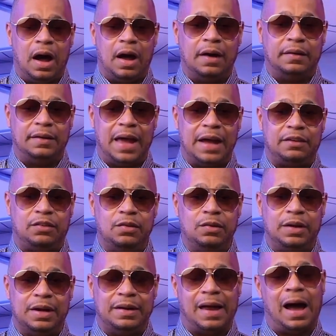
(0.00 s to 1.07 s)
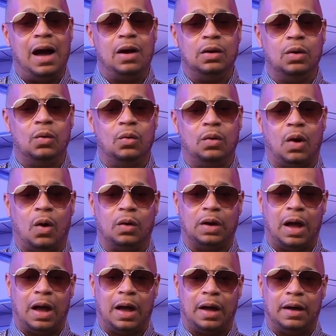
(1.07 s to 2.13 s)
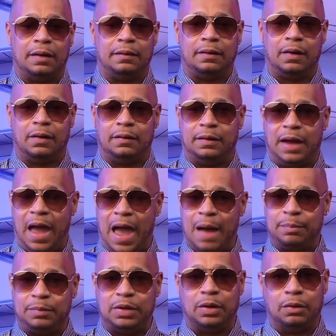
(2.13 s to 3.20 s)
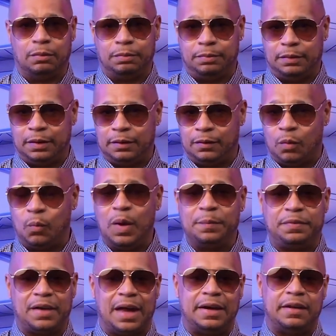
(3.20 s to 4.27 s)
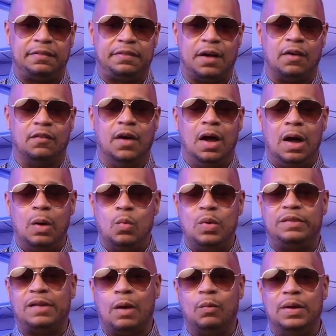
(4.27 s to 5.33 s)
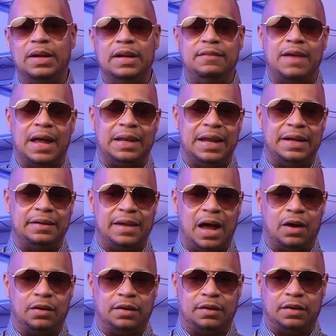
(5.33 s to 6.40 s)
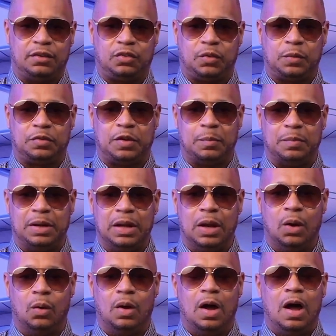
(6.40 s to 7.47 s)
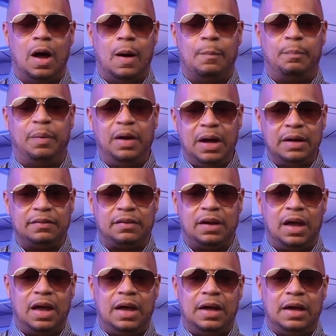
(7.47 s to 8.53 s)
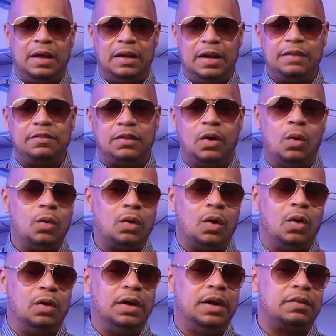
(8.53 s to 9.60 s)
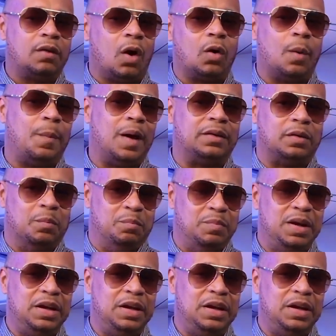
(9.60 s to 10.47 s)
uh, that you can download on the, uh, on the app, you know, the, the website itself, which I will leave that link down in the description below. But let's go on and talk about the